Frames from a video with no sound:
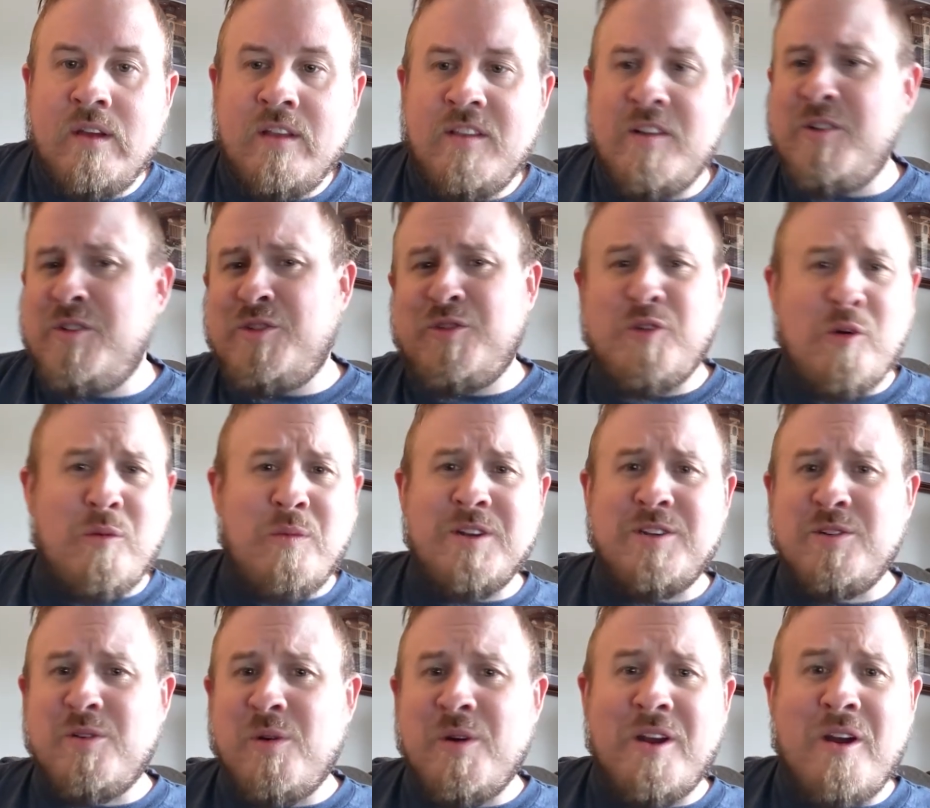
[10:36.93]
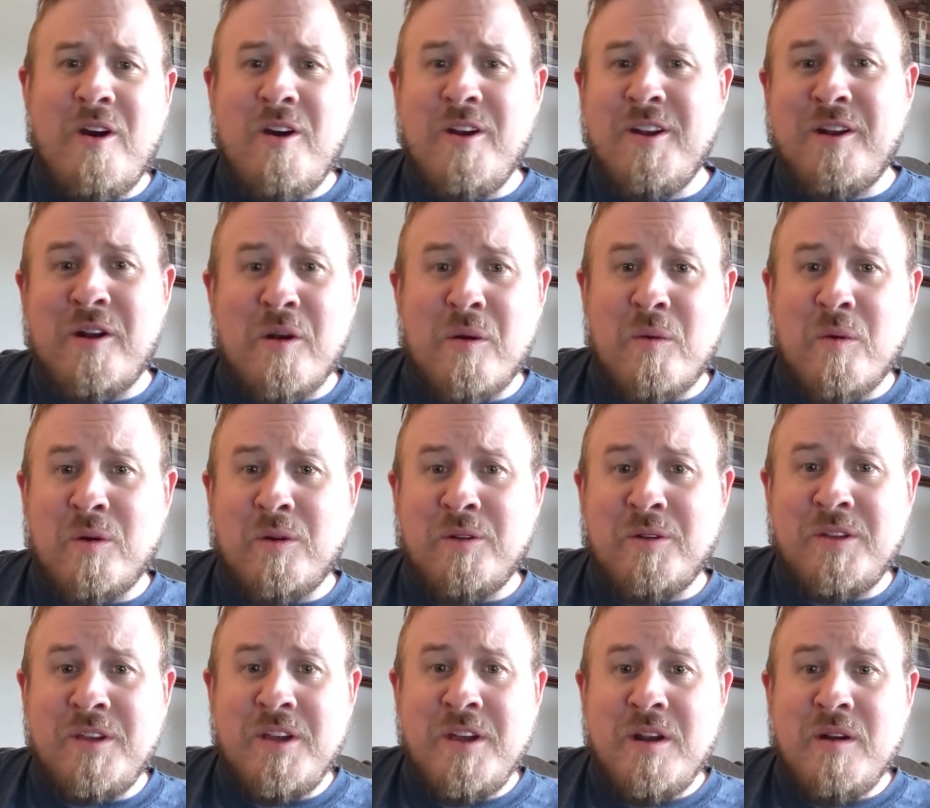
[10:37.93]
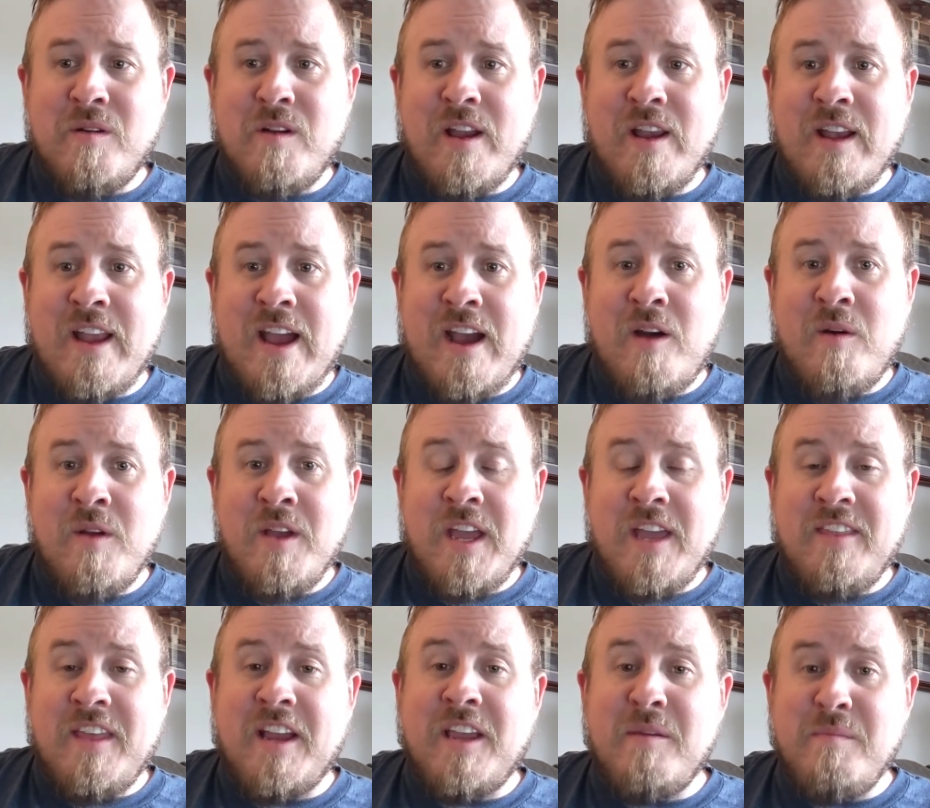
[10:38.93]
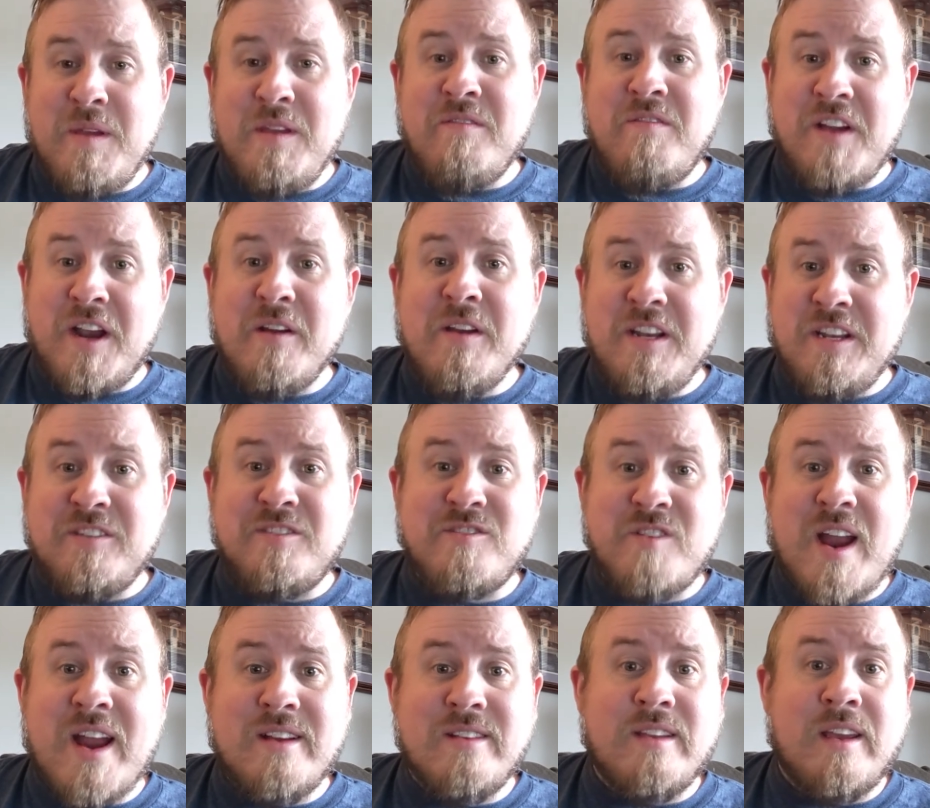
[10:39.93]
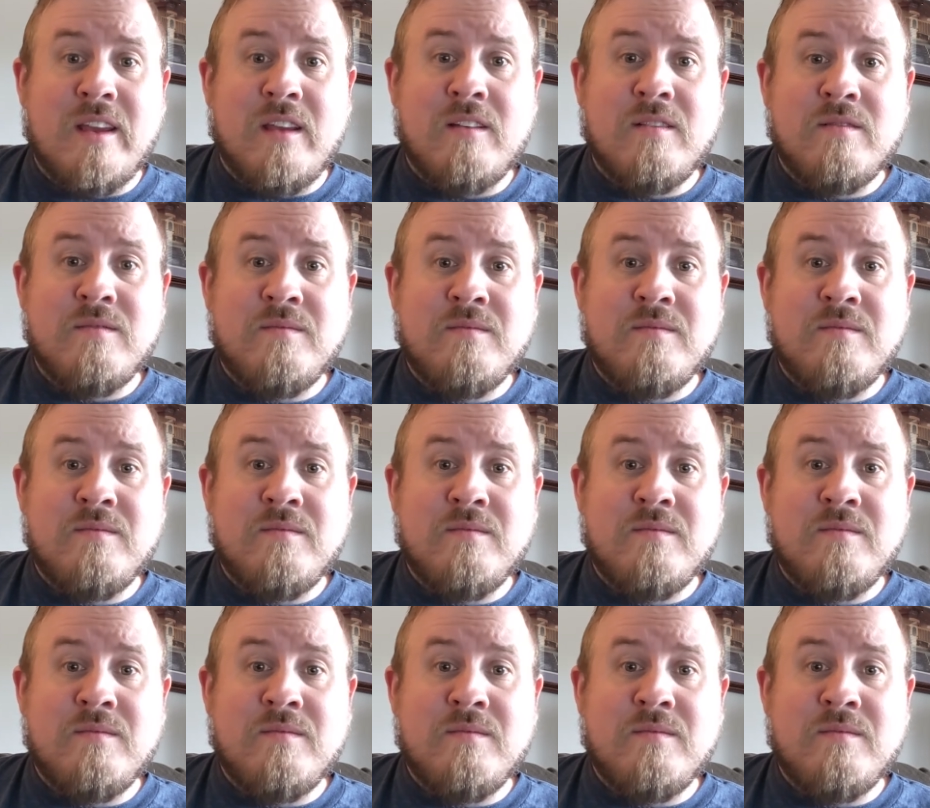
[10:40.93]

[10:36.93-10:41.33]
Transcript: There's so much going on in our world right now that can be very distracting.